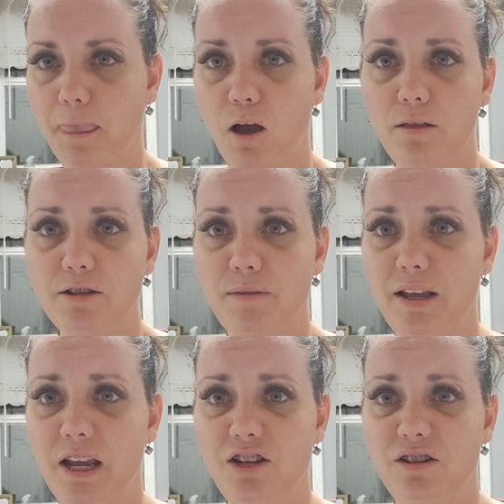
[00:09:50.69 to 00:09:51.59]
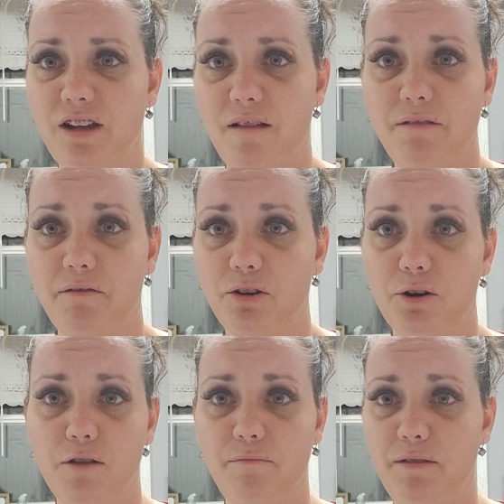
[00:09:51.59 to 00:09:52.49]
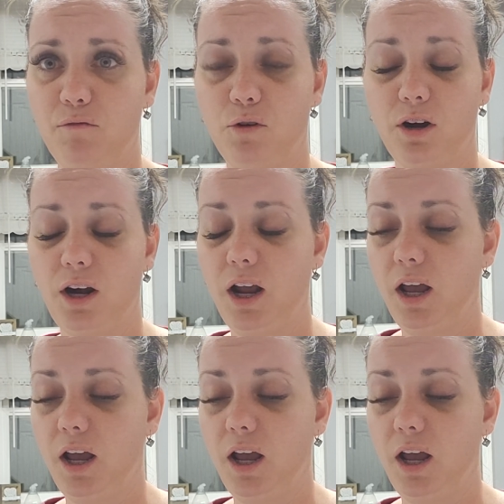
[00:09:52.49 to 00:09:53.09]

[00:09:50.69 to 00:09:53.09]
all these medications I've never heard of before.